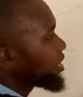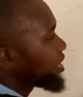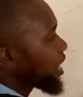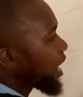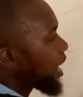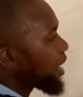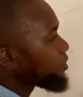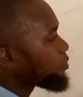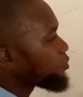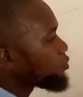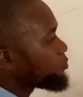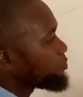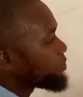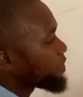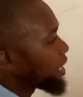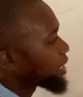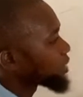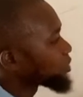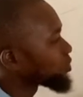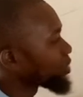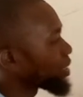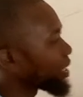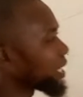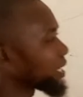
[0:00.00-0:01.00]
angle B
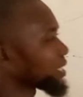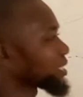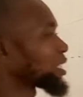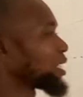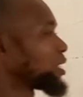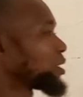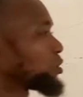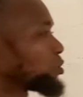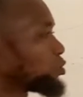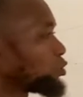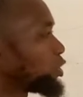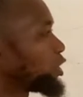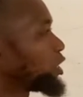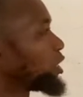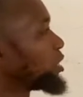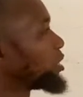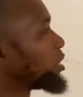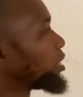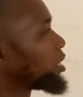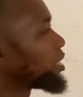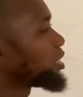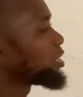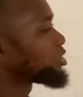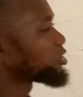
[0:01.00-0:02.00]
as well as angle D.